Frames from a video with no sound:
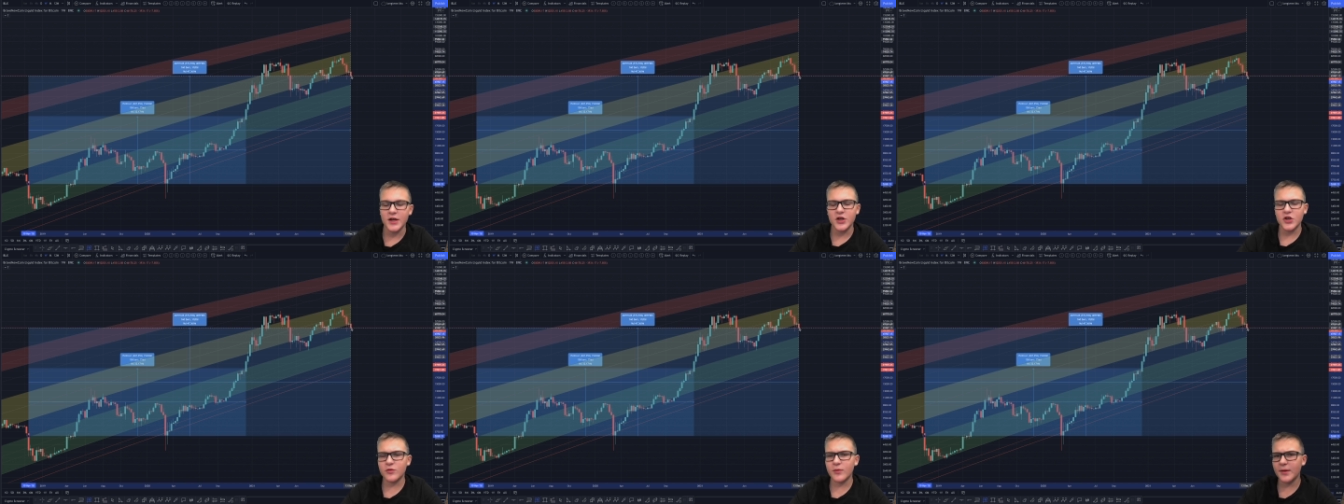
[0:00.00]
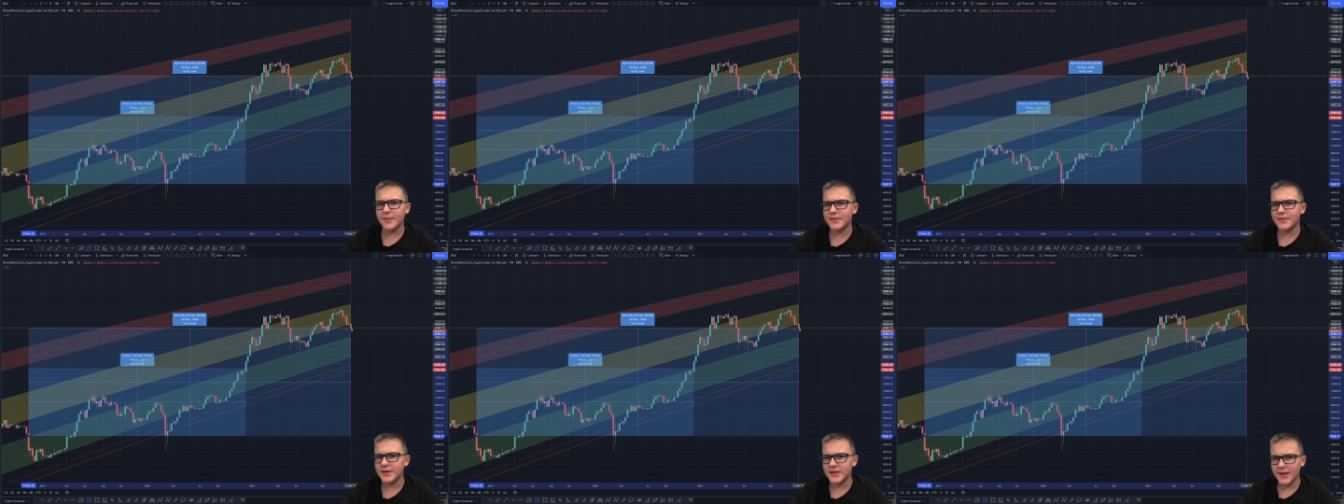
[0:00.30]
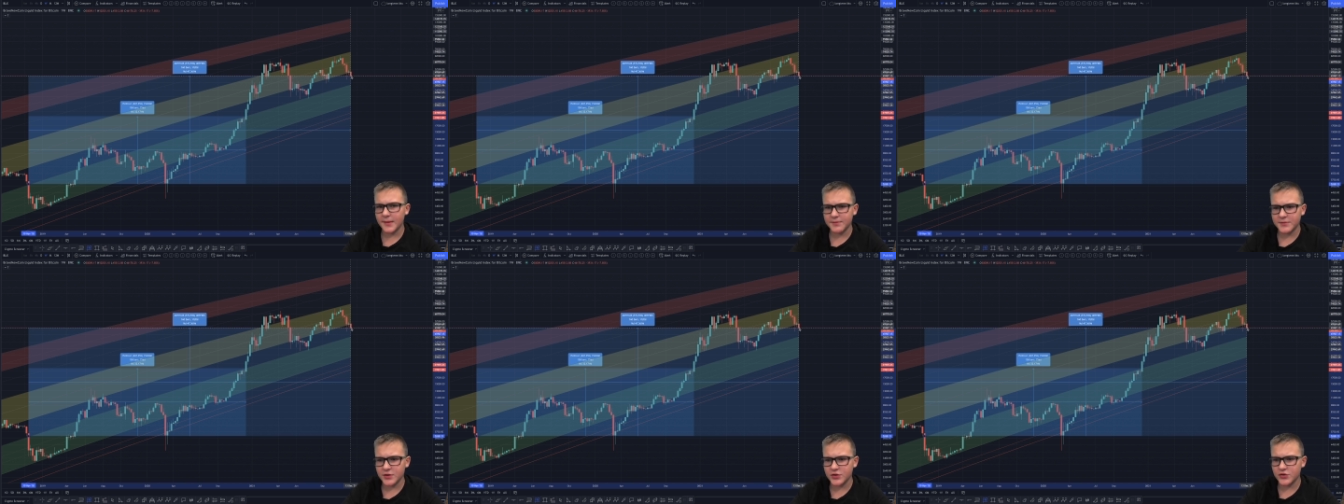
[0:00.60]
you might be
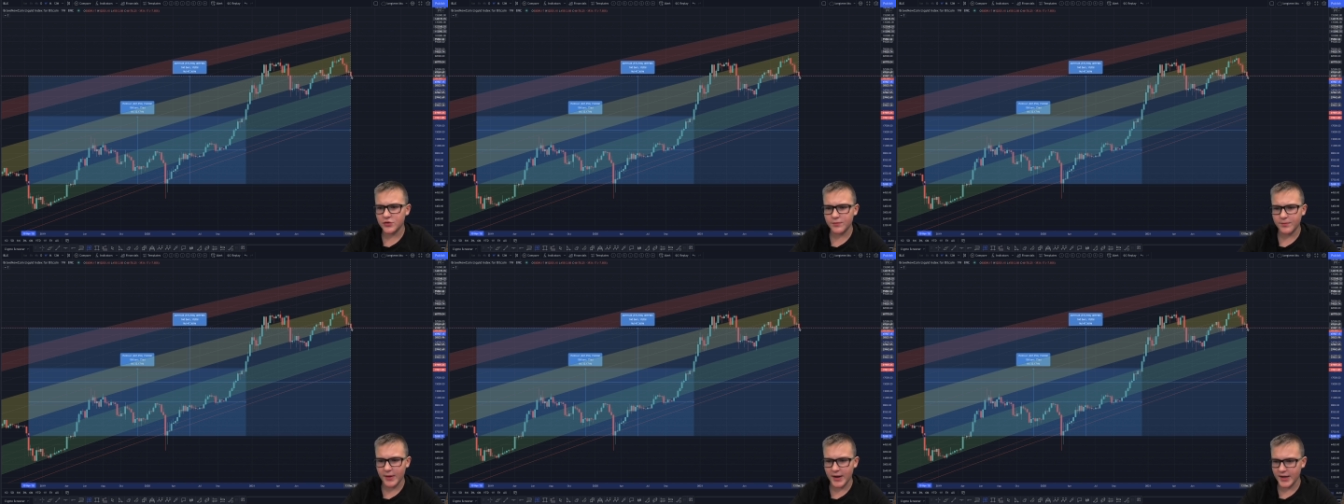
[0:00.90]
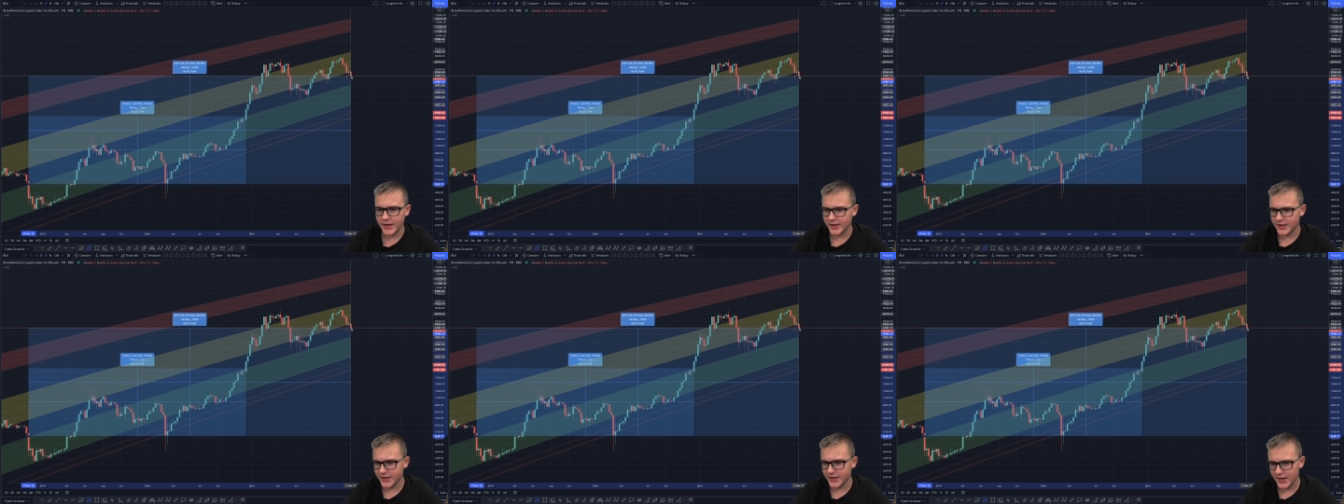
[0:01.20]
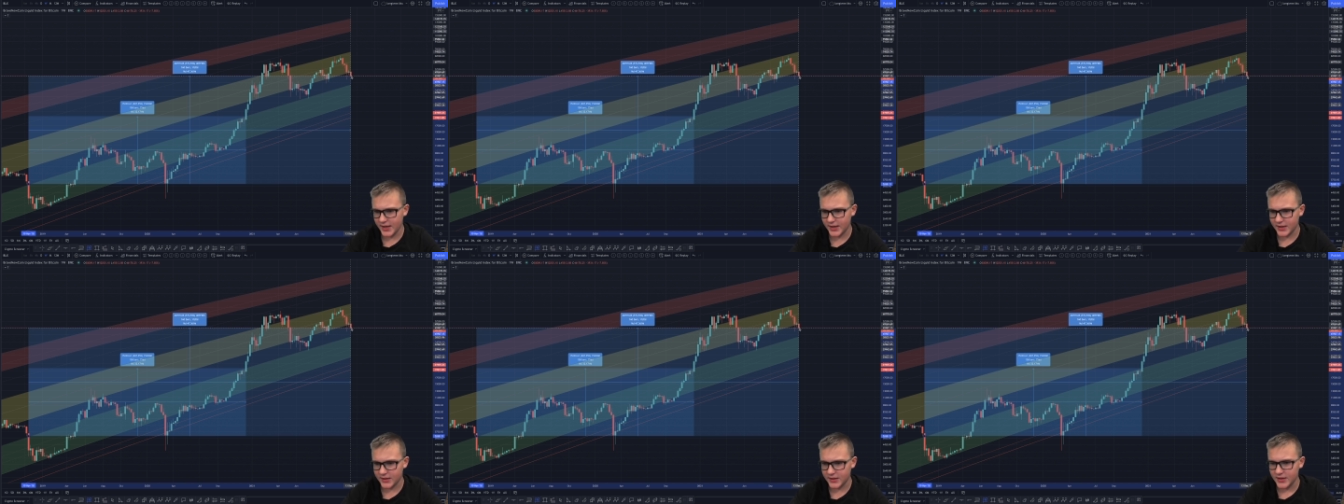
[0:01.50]
tempted to buy
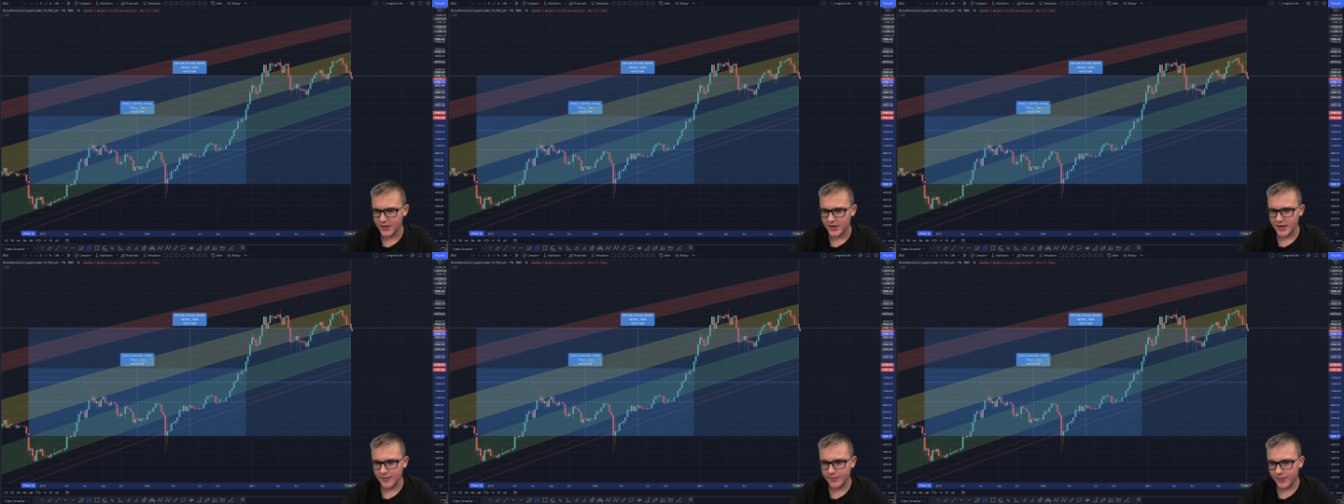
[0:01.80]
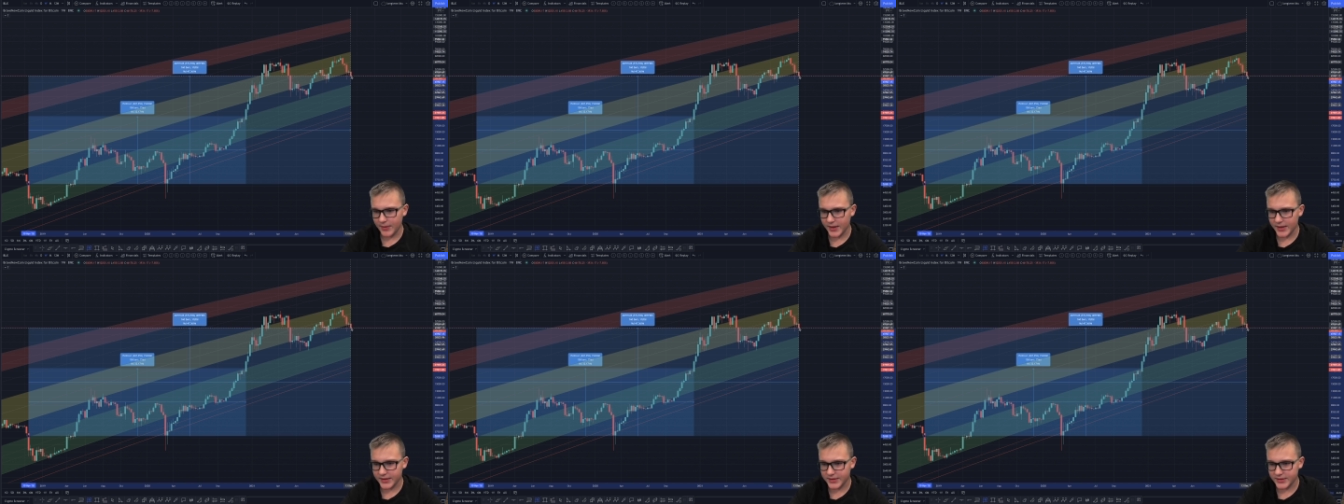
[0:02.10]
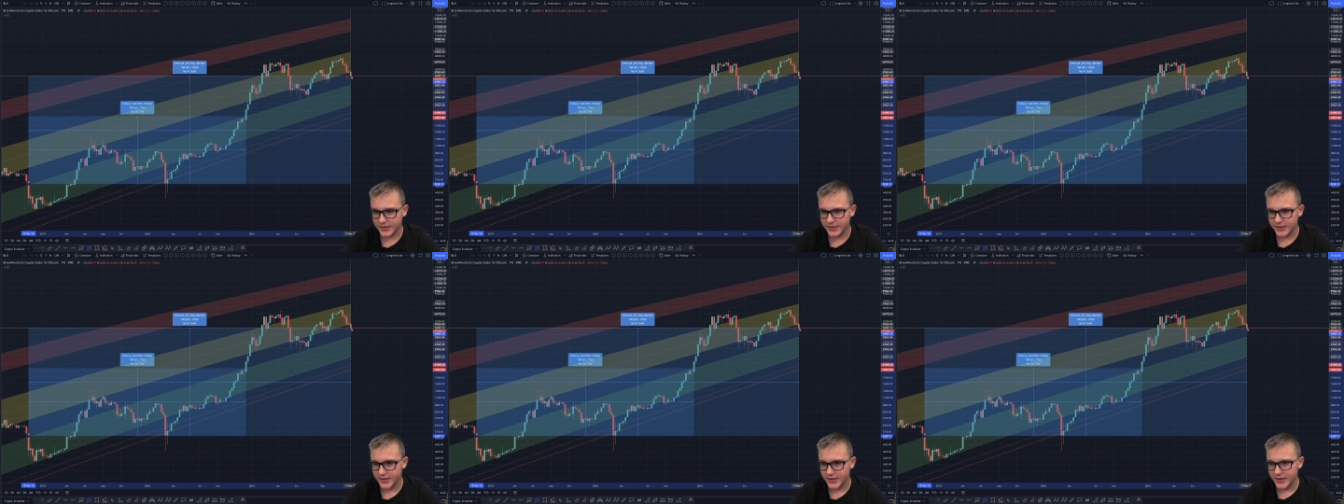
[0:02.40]
again
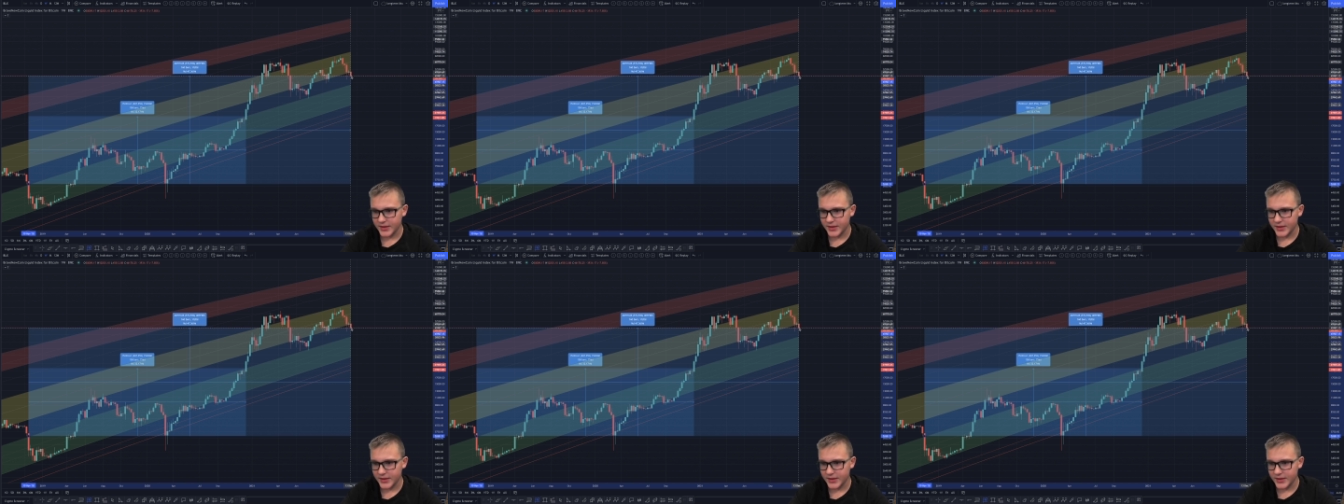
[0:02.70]
but